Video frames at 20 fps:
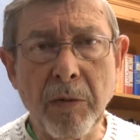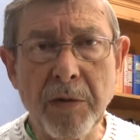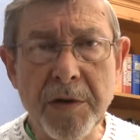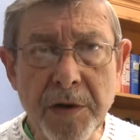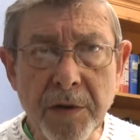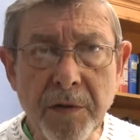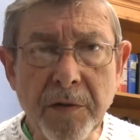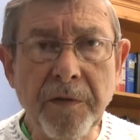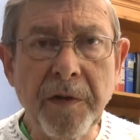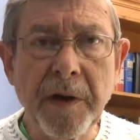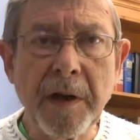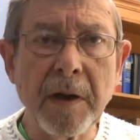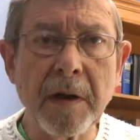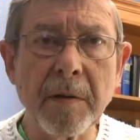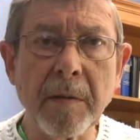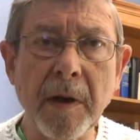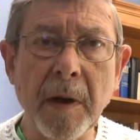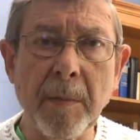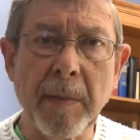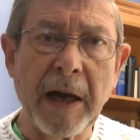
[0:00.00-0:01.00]
would you
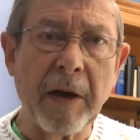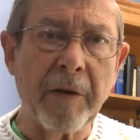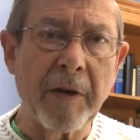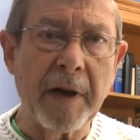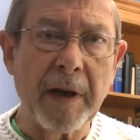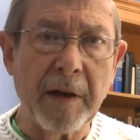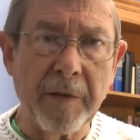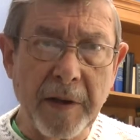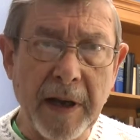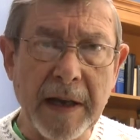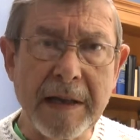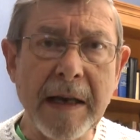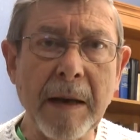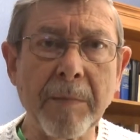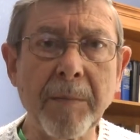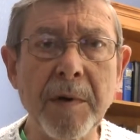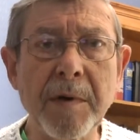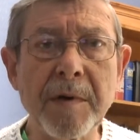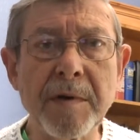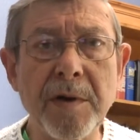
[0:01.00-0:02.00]
feel about it if that
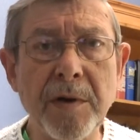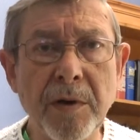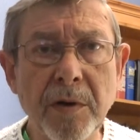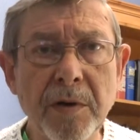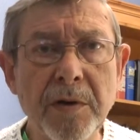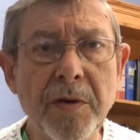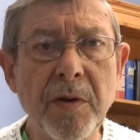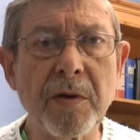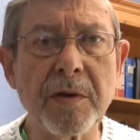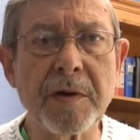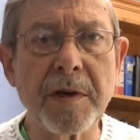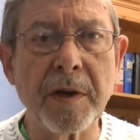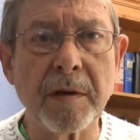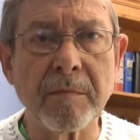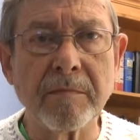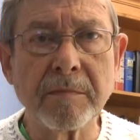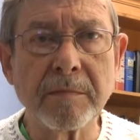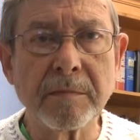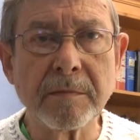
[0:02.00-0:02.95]
happened to your daughter?